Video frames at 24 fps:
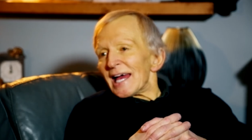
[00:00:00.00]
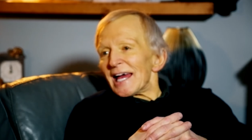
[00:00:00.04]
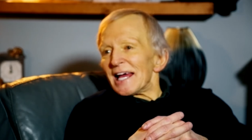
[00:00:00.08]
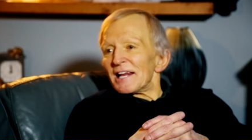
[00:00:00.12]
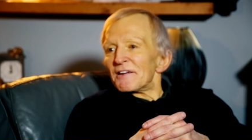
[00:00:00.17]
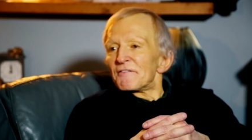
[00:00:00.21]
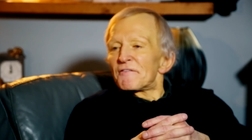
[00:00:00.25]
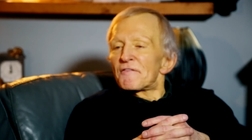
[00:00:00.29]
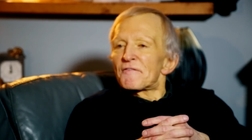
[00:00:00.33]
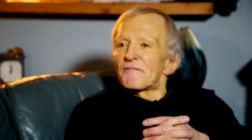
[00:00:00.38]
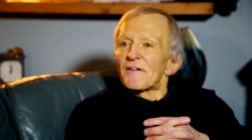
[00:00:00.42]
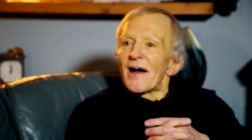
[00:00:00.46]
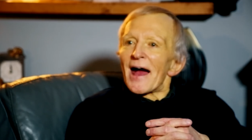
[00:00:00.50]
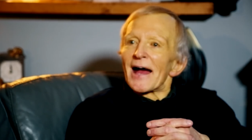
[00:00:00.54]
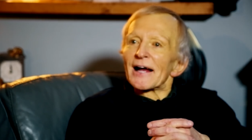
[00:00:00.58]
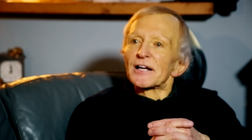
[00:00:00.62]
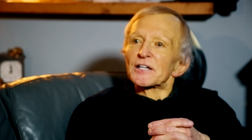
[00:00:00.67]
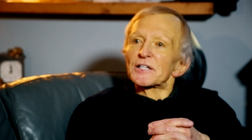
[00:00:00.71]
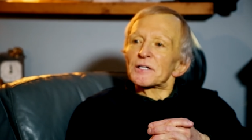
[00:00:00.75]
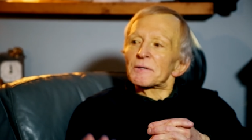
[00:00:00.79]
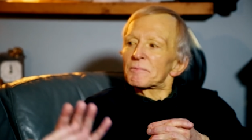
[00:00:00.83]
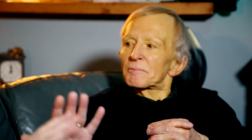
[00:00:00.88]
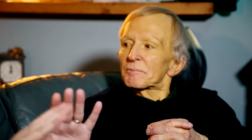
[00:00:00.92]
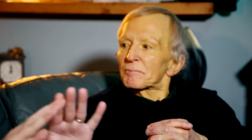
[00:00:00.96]
In fact... And
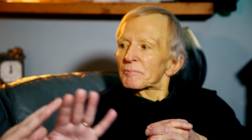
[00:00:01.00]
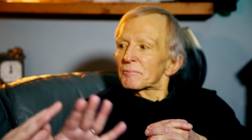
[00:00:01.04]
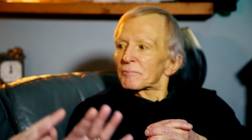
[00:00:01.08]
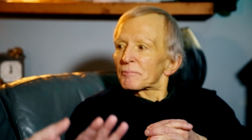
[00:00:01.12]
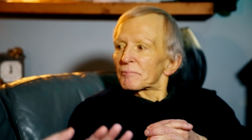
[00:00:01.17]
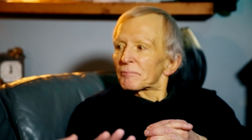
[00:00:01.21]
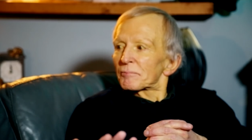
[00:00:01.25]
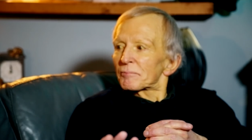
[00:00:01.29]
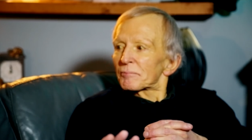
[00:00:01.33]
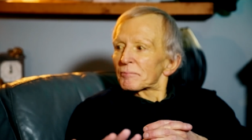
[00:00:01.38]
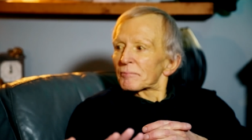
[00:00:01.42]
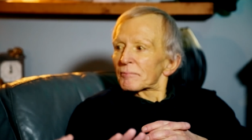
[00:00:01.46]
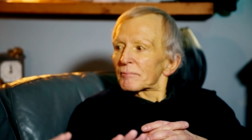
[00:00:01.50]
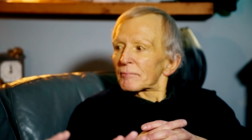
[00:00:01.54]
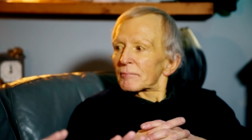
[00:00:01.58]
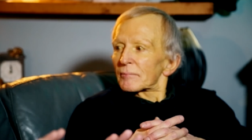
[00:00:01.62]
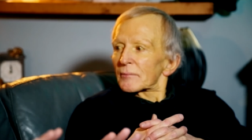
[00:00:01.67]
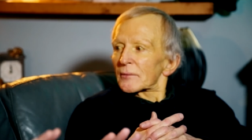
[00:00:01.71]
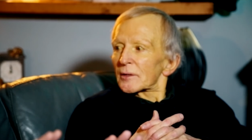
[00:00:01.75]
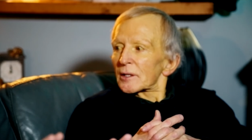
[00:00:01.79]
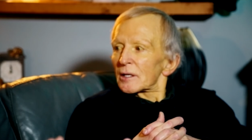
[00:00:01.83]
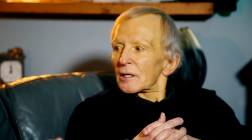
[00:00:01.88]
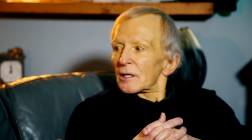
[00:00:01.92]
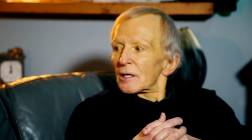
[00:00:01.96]
this is because it's still
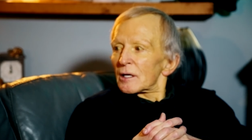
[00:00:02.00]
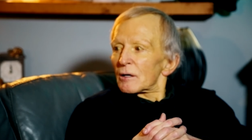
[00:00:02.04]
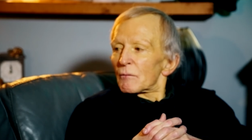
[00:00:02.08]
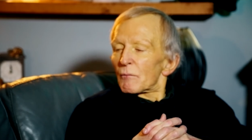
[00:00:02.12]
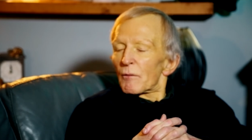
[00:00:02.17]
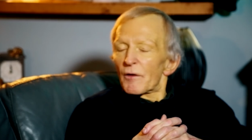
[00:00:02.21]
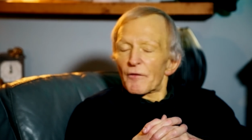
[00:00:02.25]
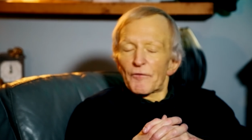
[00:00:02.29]
online.